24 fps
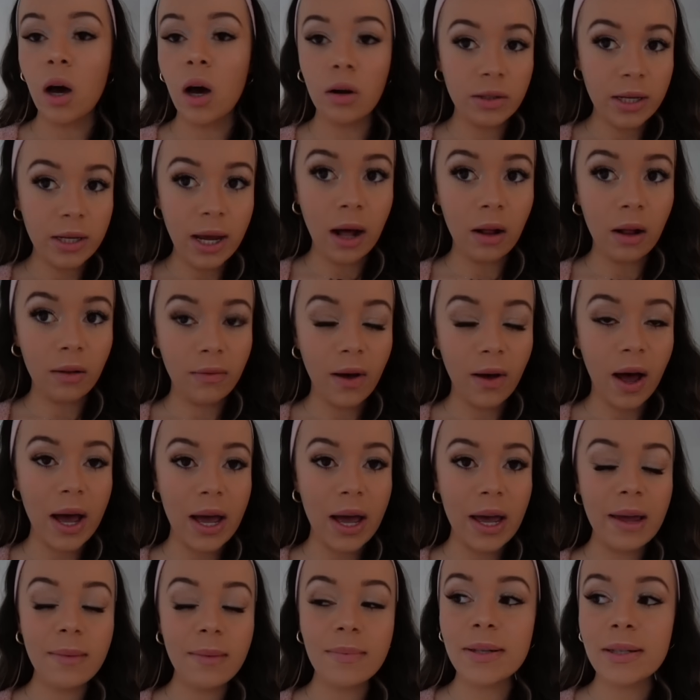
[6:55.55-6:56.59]
hotel
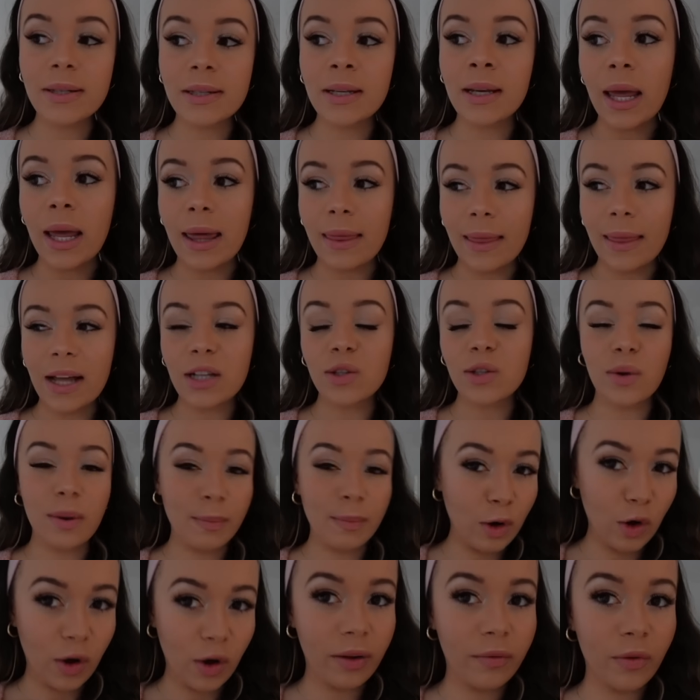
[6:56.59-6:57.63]
vibes and that's what
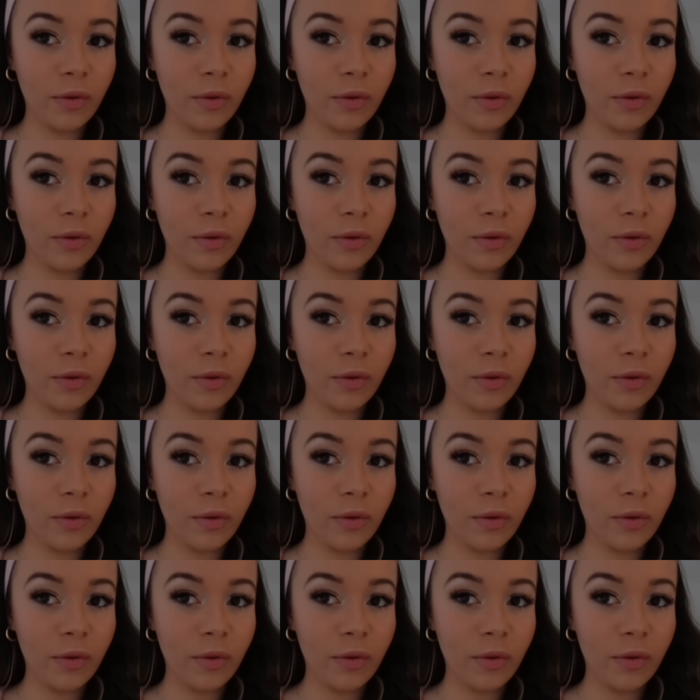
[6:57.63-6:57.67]
I'm going